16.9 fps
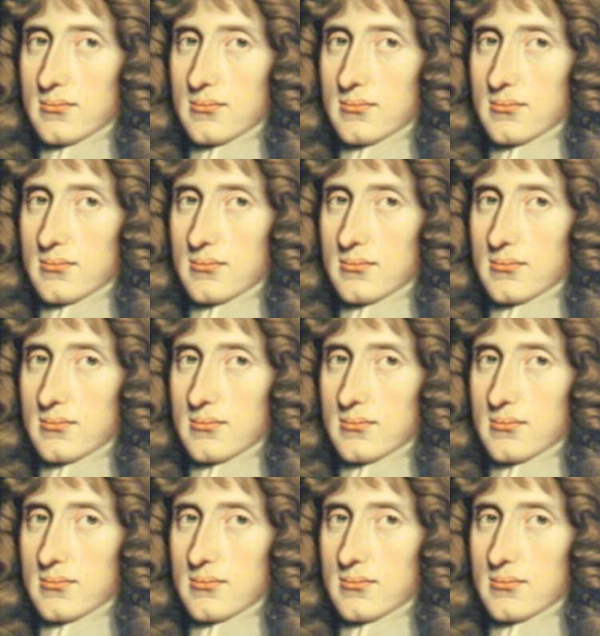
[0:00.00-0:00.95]

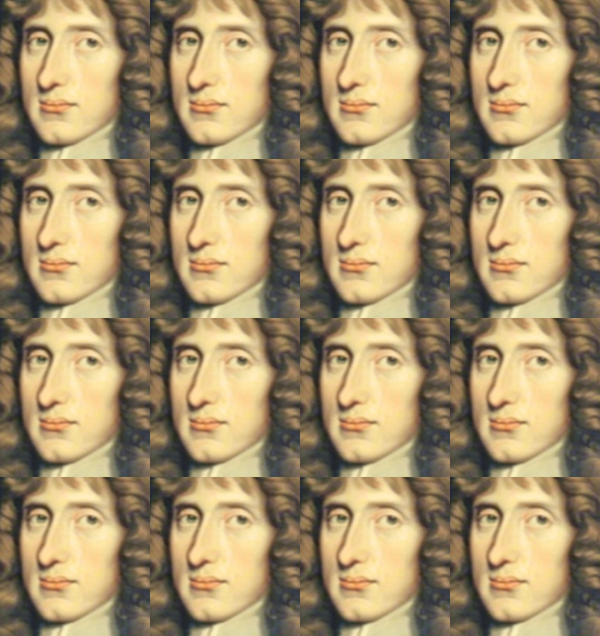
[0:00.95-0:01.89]

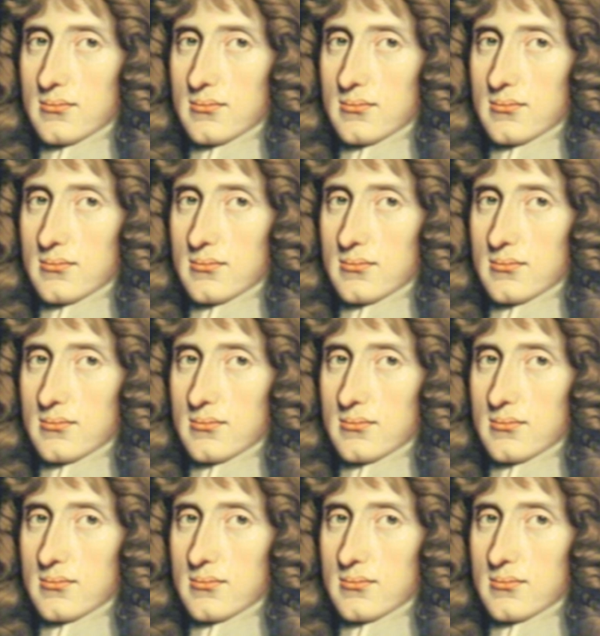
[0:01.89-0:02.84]

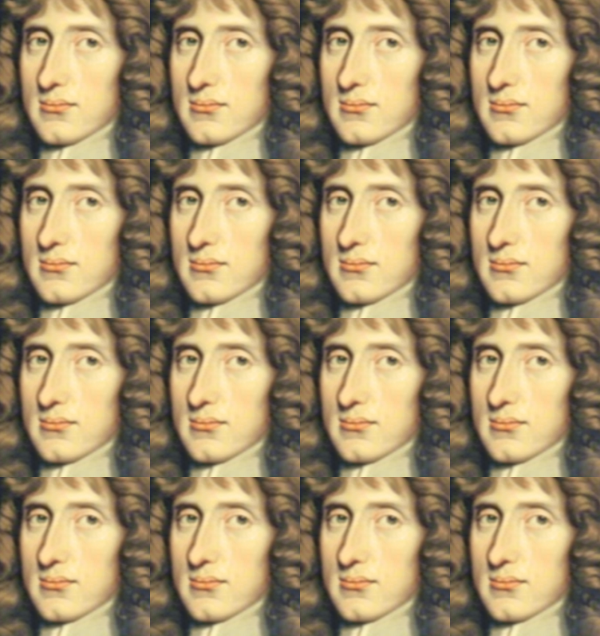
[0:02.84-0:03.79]

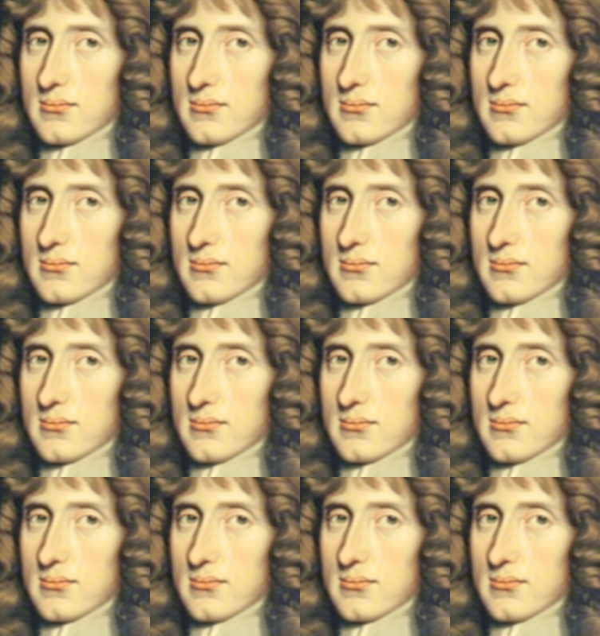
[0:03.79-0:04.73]

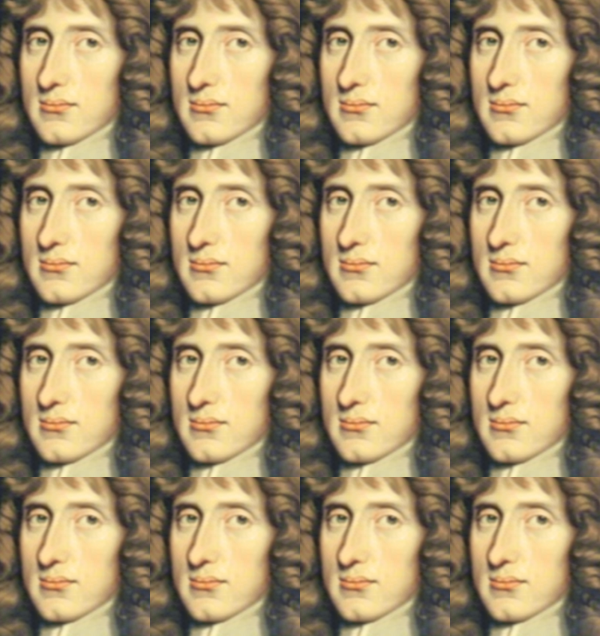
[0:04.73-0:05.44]
This is a still picture; no speech is visible.